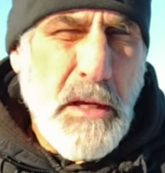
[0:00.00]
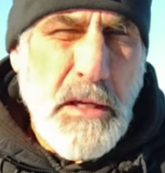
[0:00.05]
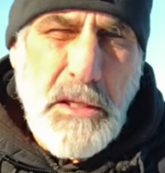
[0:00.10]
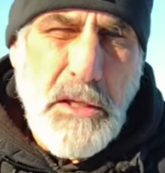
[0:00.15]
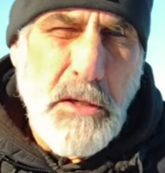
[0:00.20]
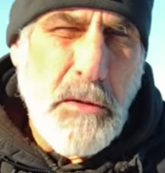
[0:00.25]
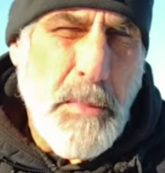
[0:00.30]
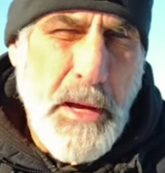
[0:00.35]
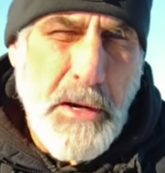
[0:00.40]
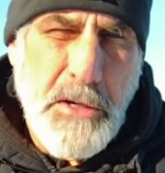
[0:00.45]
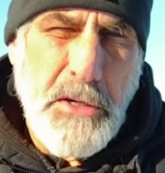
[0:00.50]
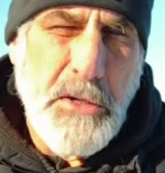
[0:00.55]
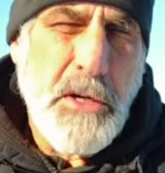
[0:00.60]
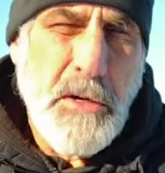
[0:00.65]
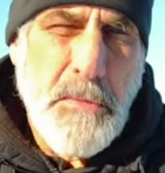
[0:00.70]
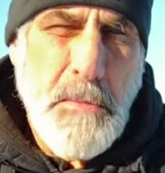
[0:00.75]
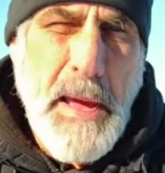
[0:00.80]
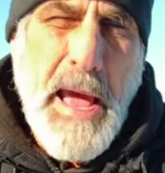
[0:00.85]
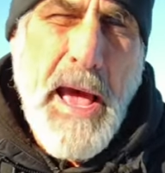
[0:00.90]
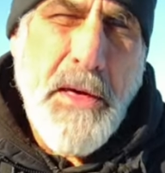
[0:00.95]
you better do
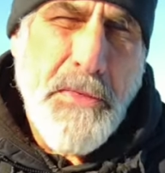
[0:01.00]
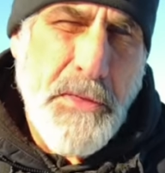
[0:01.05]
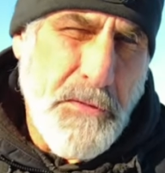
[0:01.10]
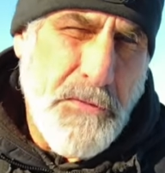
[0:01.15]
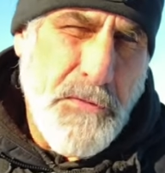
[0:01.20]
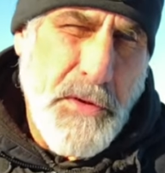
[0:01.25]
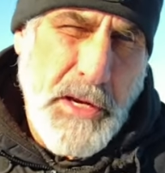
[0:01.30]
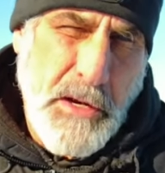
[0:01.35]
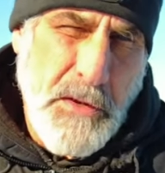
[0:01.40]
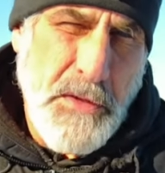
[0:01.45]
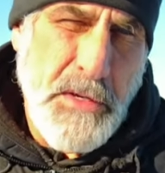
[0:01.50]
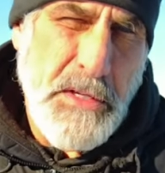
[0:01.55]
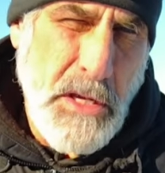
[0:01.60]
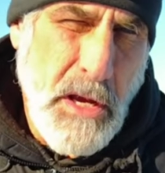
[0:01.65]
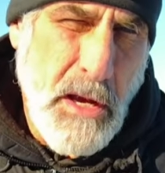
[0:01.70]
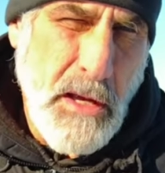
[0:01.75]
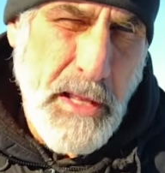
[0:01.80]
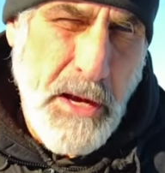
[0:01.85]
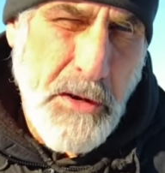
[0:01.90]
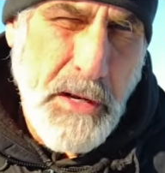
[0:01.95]
your math and figure this
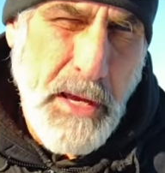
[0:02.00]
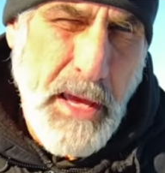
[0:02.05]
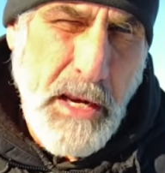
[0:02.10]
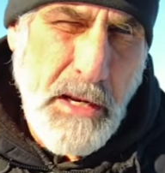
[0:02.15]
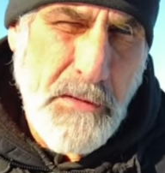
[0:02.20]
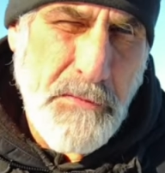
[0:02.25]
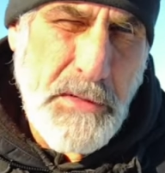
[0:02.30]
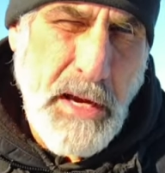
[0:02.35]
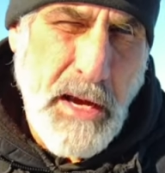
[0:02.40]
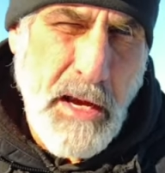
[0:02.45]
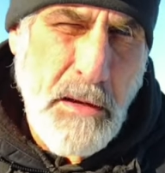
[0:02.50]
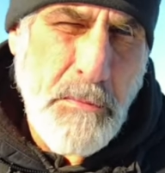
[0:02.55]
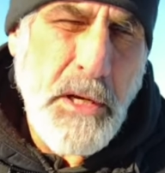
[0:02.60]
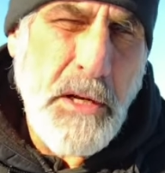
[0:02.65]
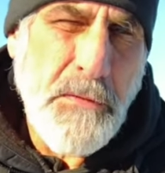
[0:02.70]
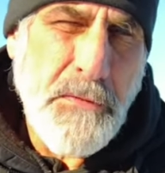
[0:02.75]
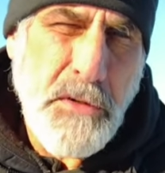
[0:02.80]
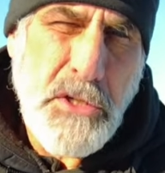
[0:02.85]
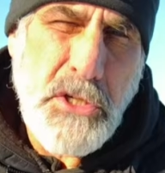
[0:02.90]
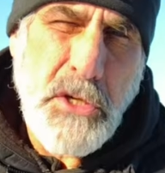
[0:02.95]
all out ahead of time. But
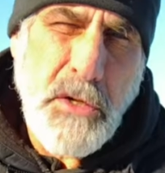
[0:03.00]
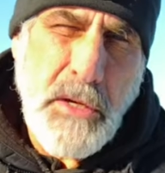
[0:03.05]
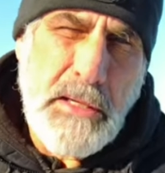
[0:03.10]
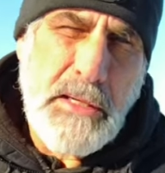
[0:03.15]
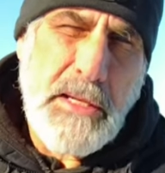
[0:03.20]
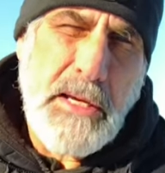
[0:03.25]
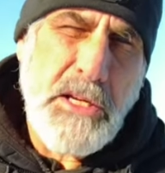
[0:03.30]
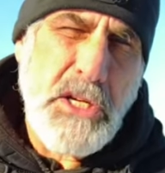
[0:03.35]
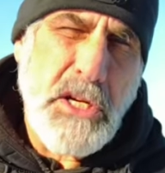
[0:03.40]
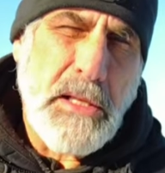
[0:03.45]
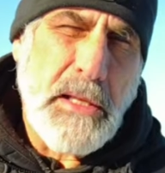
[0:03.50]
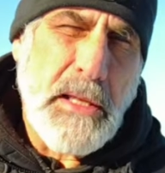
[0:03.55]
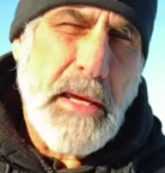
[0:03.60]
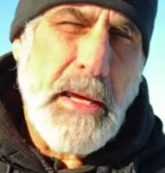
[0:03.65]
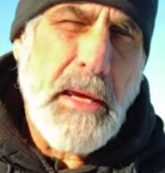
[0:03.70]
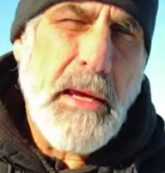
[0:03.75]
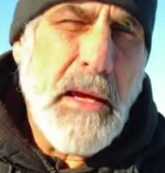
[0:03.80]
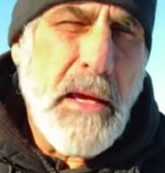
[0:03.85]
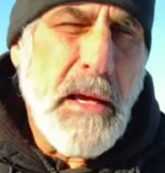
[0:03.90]
if you're shooting digitally,